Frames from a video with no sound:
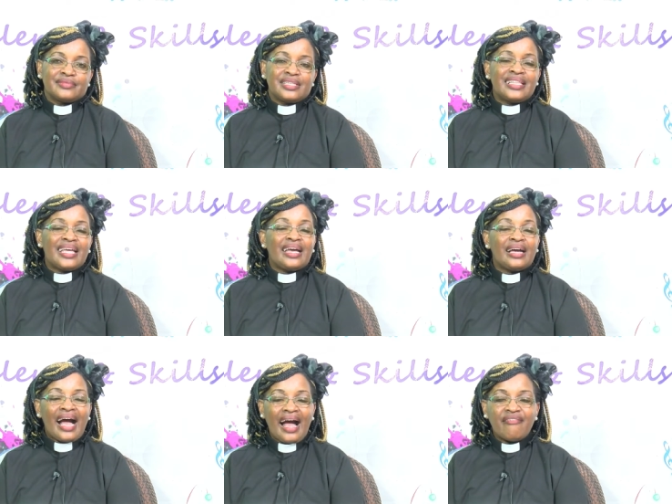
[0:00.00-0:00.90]
They
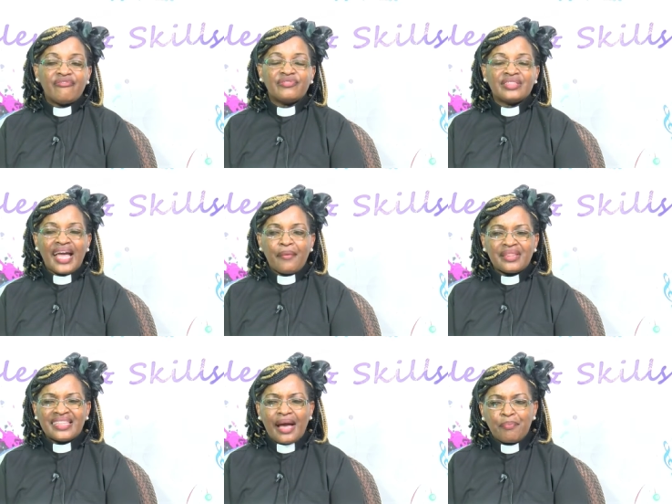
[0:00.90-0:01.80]
have are.
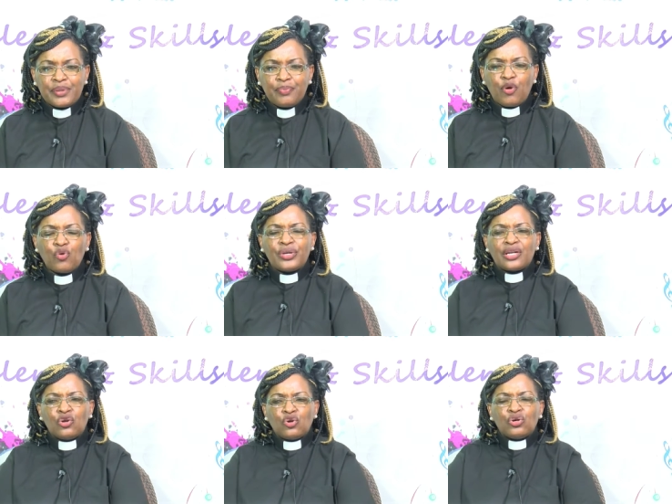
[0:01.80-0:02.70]
They are people who will
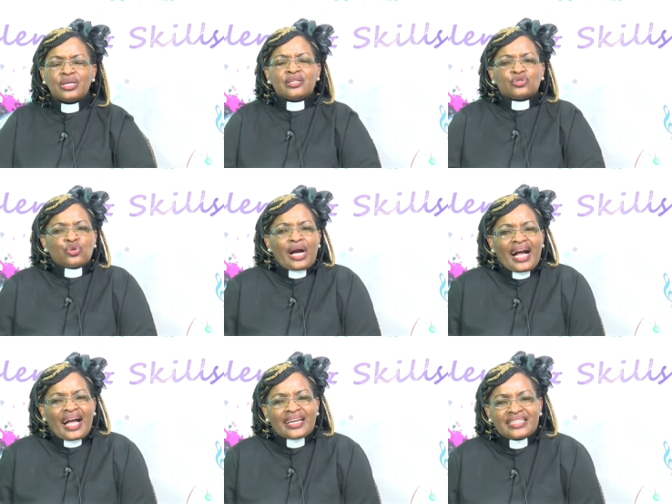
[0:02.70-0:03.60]
go into a
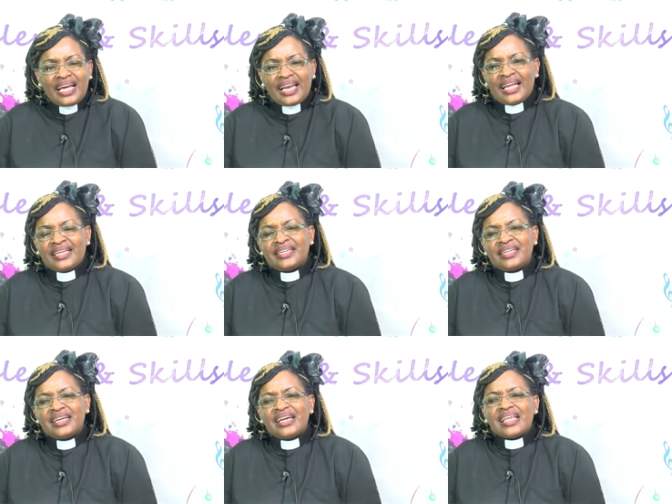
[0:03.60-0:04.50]
career
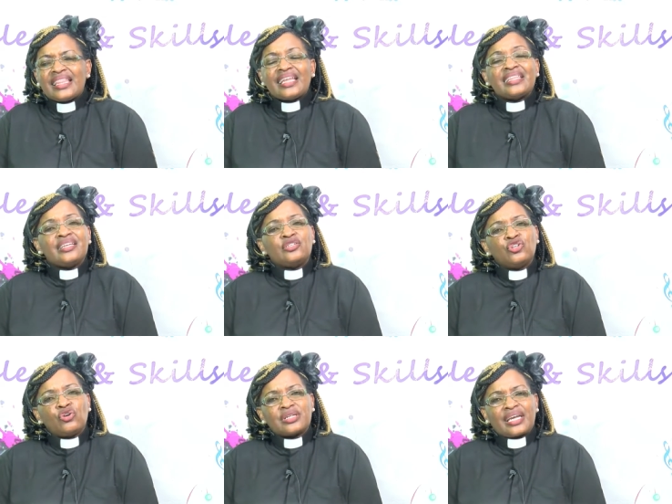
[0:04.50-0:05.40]
line that they
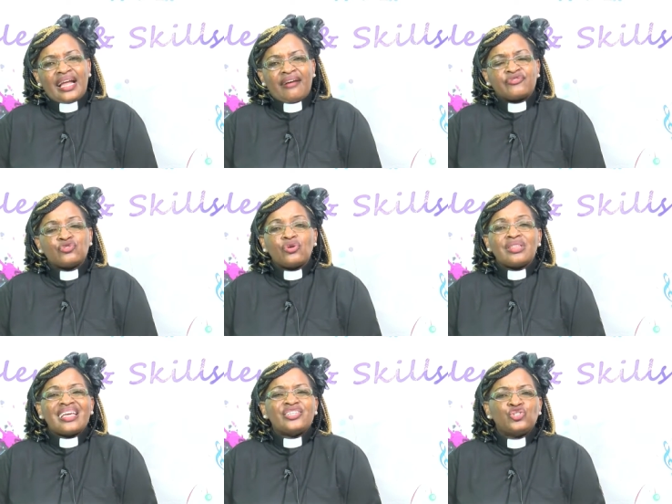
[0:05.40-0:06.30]
don't love. So
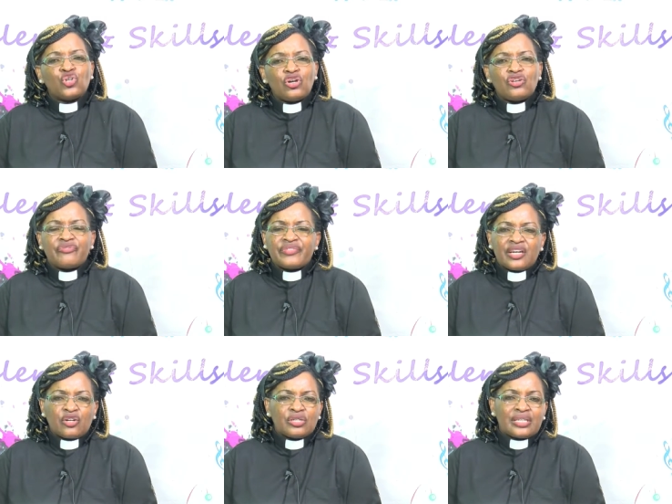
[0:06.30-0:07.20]
the joy of the
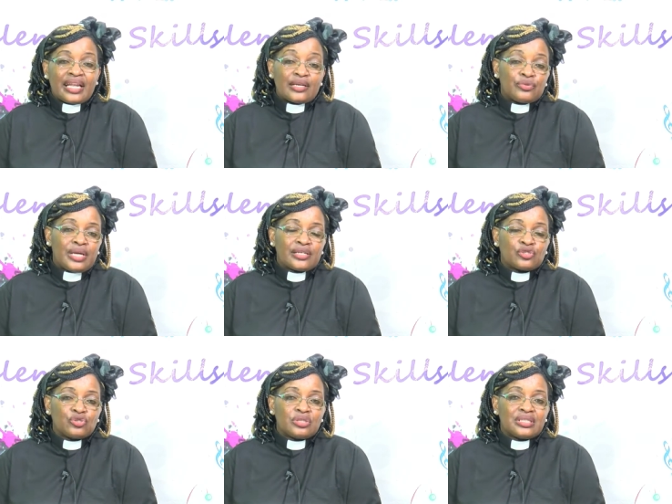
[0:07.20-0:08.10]
Lord, like we are
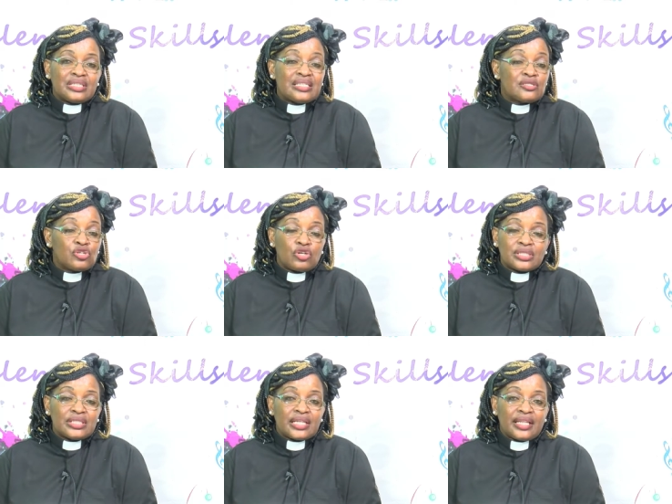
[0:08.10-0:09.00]
told, is not
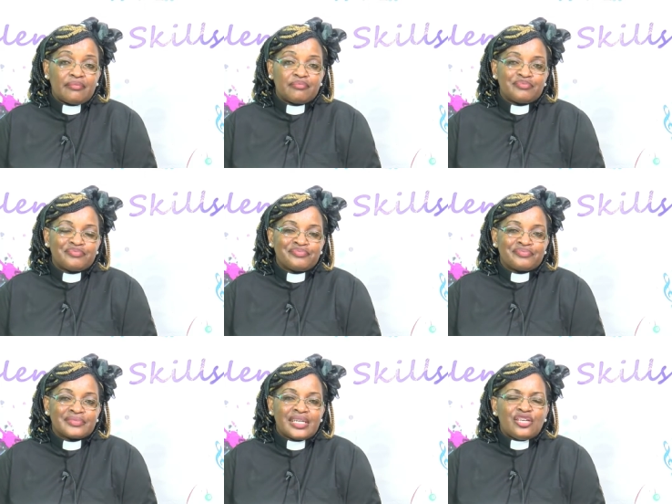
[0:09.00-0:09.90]
in them.
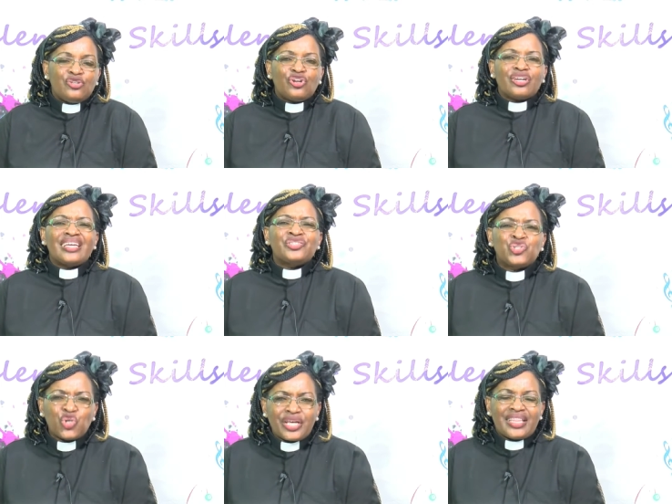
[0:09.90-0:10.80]
You don't
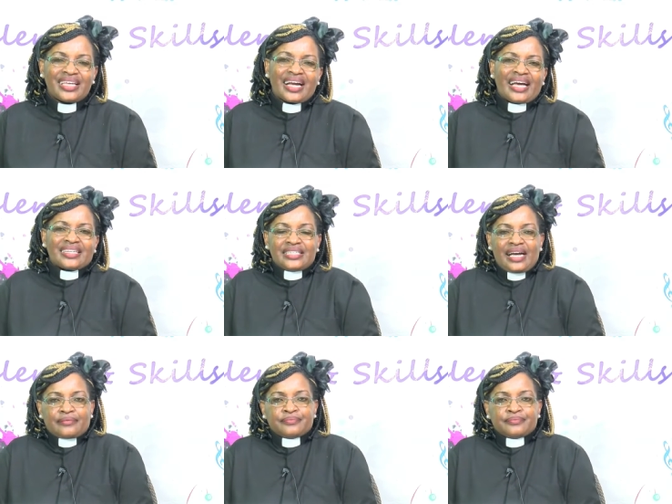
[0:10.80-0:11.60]
enjoy the career.